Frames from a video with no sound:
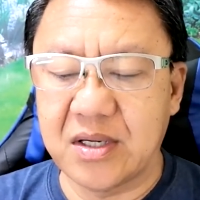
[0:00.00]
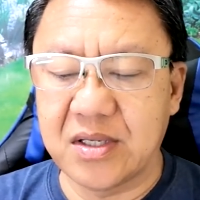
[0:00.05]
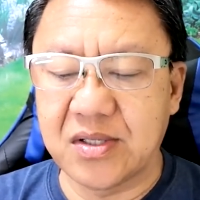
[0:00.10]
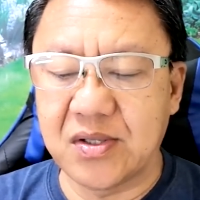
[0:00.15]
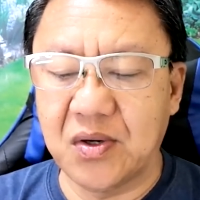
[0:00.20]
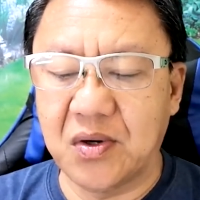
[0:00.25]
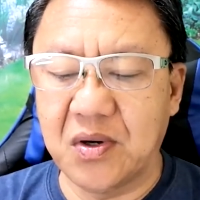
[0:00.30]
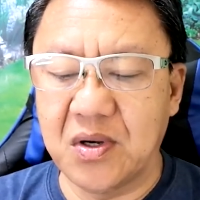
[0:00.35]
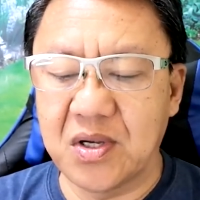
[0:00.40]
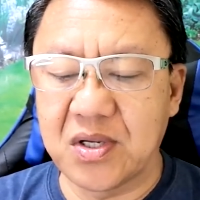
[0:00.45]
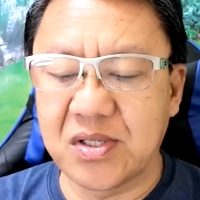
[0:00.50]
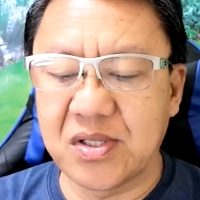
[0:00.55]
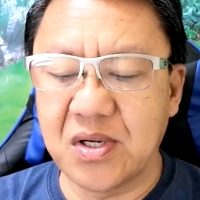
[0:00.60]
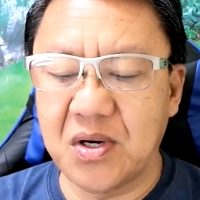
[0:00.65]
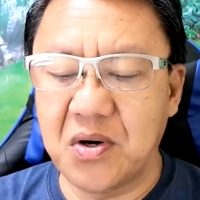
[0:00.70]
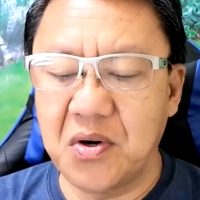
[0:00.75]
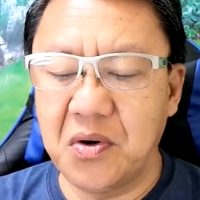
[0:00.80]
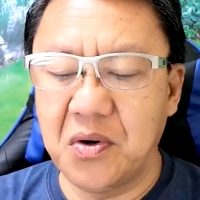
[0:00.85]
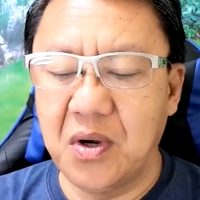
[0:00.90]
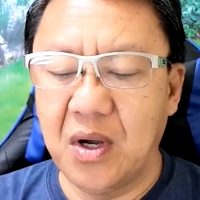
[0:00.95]
So
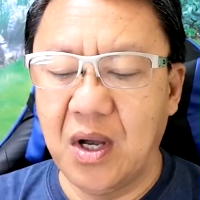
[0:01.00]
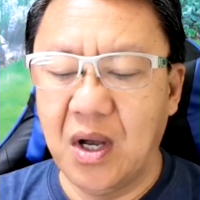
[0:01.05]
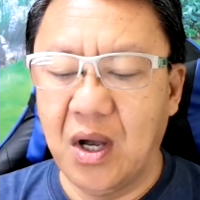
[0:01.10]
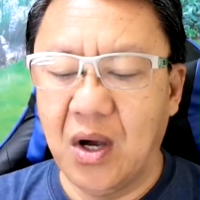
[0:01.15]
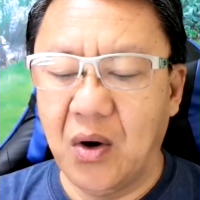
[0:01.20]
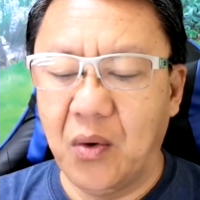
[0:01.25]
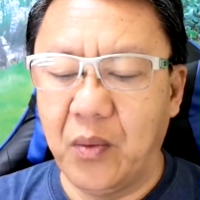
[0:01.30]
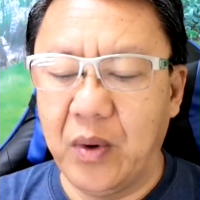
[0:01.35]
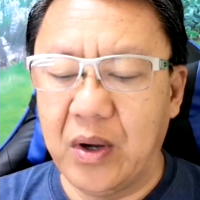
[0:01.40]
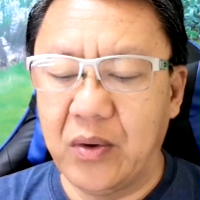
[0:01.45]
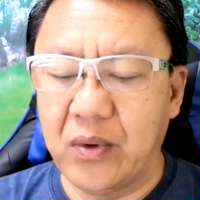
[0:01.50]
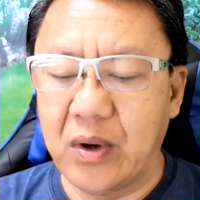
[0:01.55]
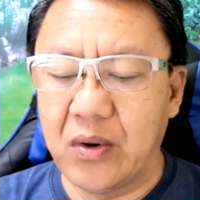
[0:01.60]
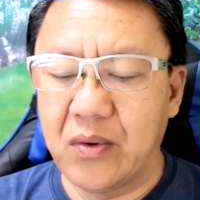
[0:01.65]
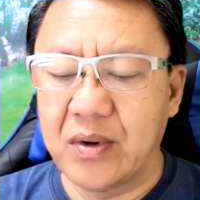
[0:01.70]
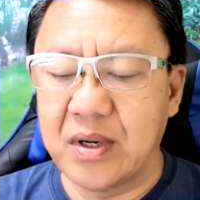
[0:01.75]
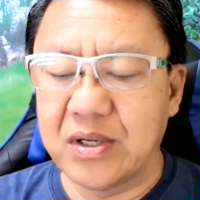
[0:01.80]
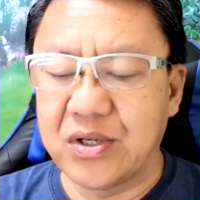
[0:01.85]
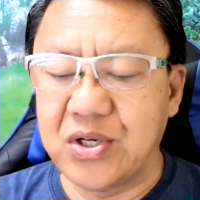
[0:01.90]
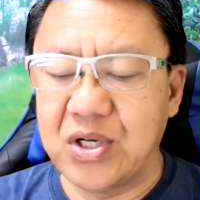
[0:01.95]
also, when we
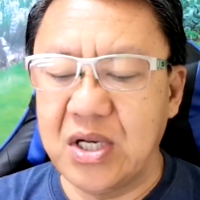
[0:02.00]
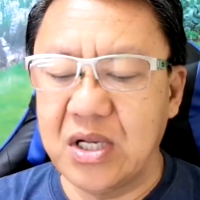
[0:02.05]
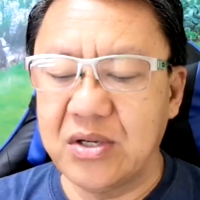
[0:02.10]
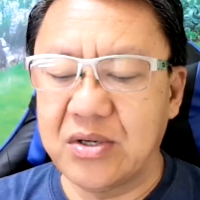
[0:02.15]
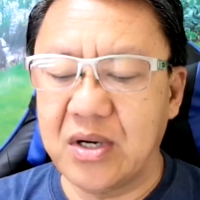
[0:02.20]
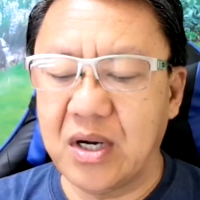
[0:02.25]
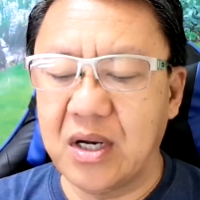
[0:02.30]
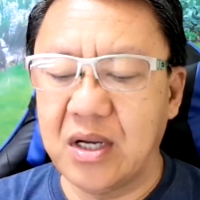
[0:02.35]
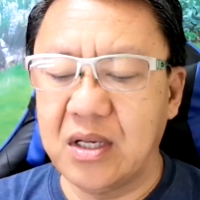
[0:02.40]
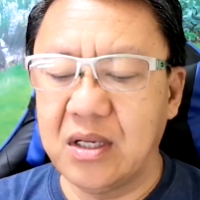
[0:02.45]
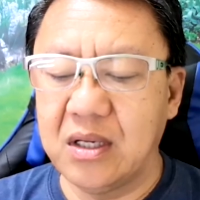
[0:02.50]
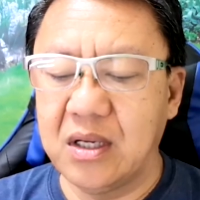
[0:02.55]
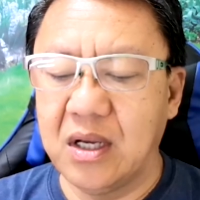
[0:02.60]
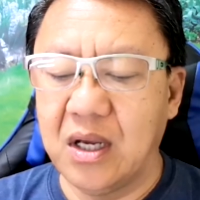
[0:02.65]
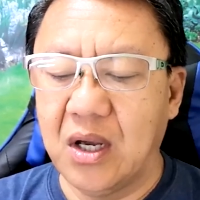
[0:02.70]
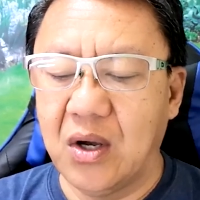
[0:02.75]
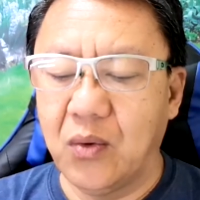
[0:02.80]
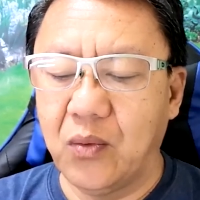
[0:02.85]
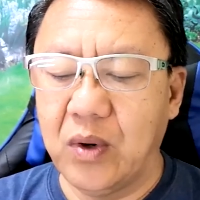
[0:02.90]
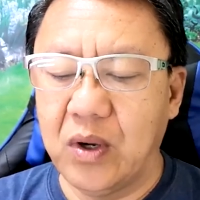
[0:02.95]
were children,
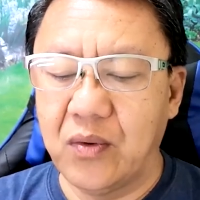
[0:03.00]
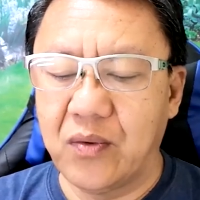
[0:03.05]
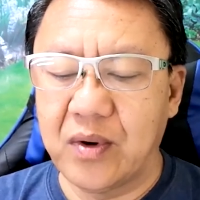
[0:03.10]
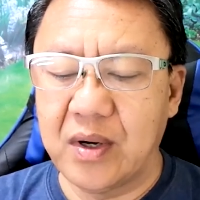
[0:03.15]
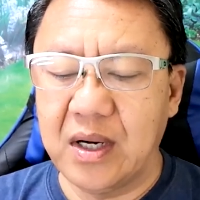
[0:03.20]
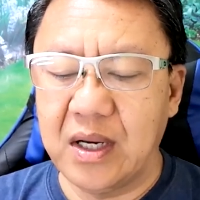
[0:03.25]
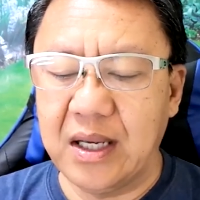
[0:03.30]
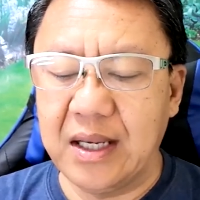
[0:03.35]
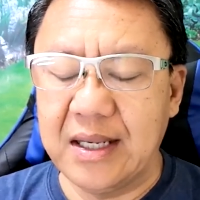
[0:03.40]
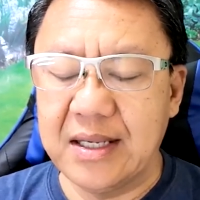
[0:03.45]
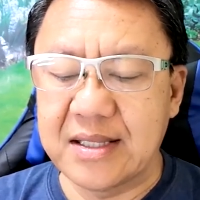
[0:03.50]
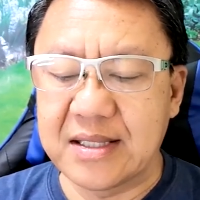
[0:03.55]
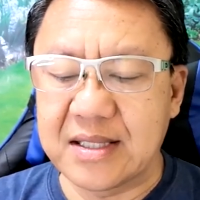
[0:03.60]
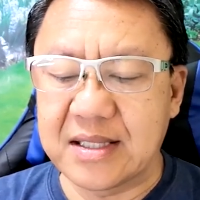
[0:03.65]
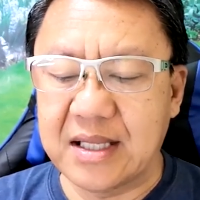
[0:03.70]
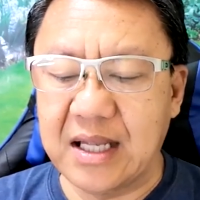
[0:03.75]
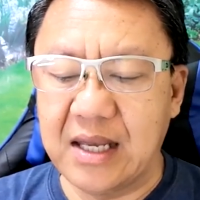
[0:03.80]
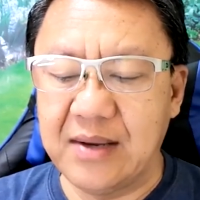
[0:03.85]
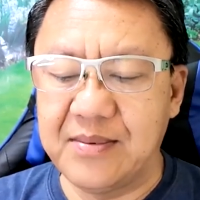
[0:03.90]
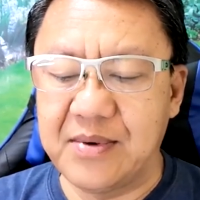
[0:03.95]
we were in
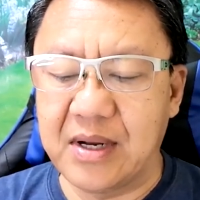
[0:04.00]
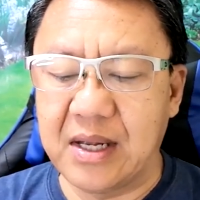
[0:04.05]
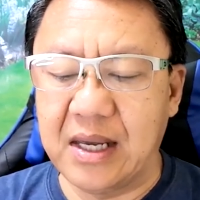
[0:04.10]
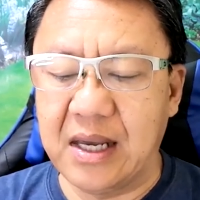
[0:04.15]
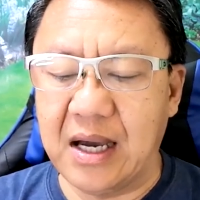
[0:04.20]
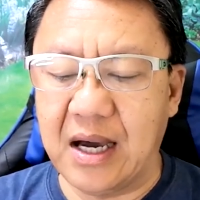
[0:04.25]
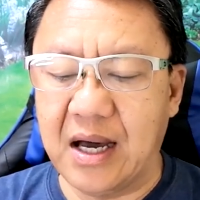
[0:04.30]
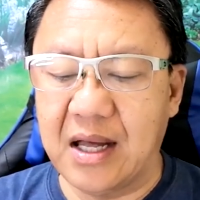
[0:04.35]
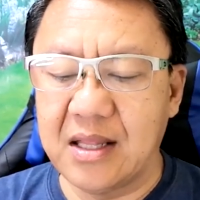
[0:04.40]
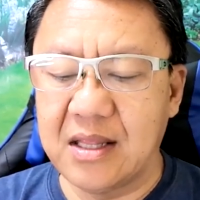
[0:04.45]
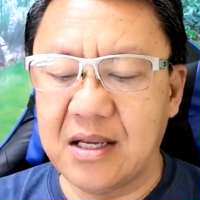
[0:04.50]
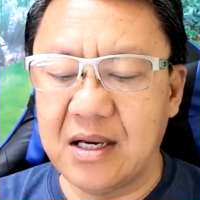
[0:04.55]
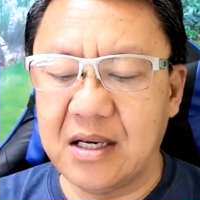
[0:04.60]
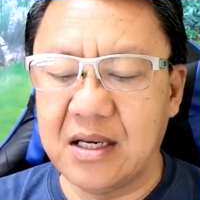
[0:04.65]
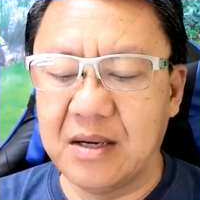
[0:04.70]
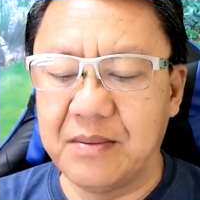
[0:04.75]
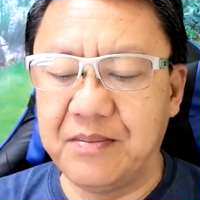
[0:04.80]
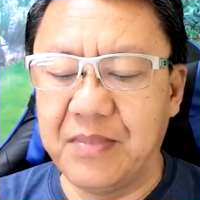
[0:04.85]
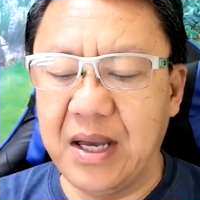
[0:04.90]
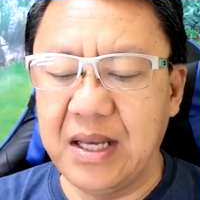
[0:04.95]
slavery under
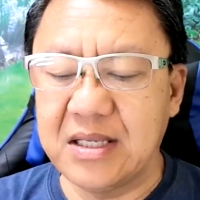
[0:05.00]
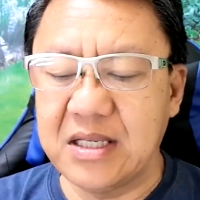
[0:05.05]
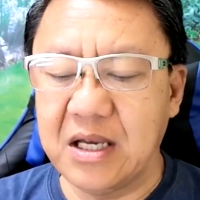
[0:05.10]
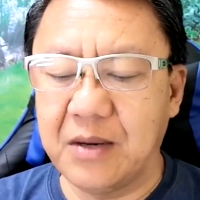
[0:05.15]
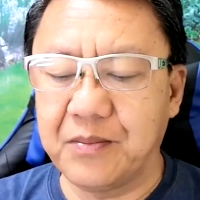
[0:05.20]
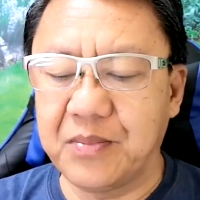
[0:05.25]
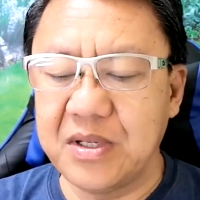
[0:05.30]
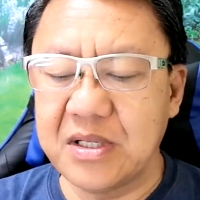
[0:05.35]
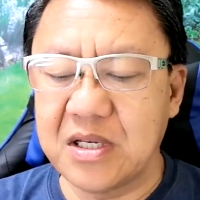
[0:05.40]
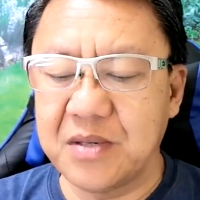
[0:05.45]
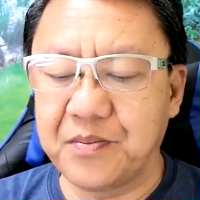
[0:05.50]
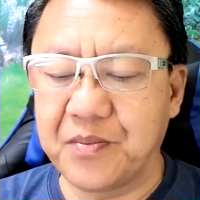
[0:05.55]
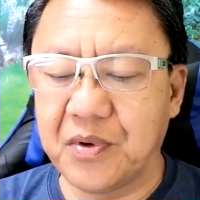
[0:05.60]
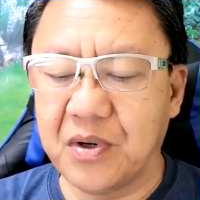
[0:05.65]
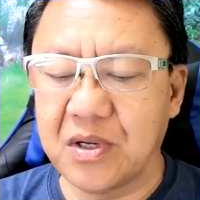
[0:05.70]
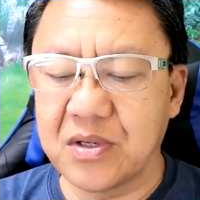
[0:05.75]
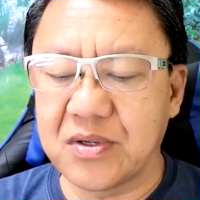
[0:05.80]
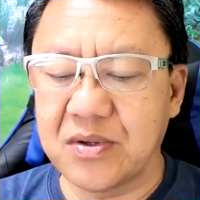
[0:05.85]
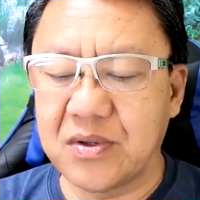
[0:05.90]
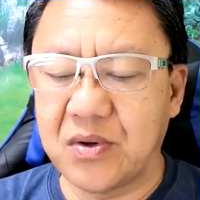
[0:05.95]
the basic
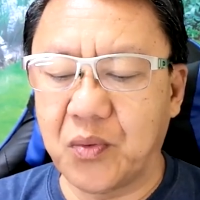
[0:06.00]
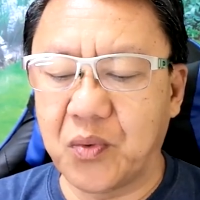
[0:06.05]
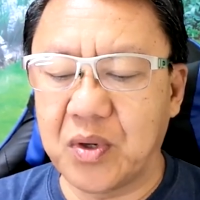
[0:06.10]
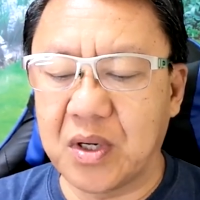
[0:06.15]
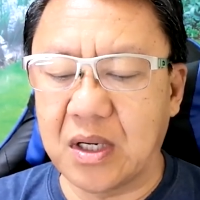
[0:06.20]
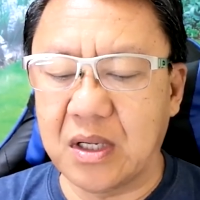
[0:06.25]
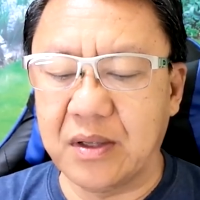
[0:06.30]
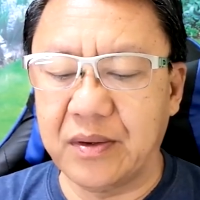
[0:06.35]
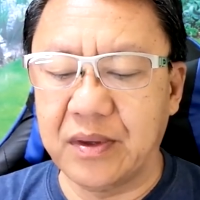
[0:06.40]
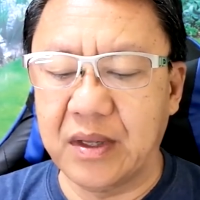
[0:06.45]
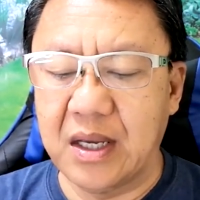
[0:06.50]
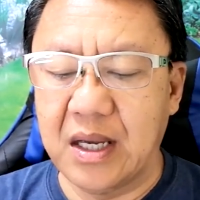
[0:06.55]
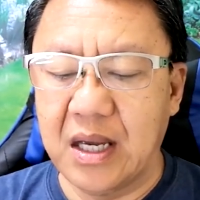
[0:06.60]
principles of the world.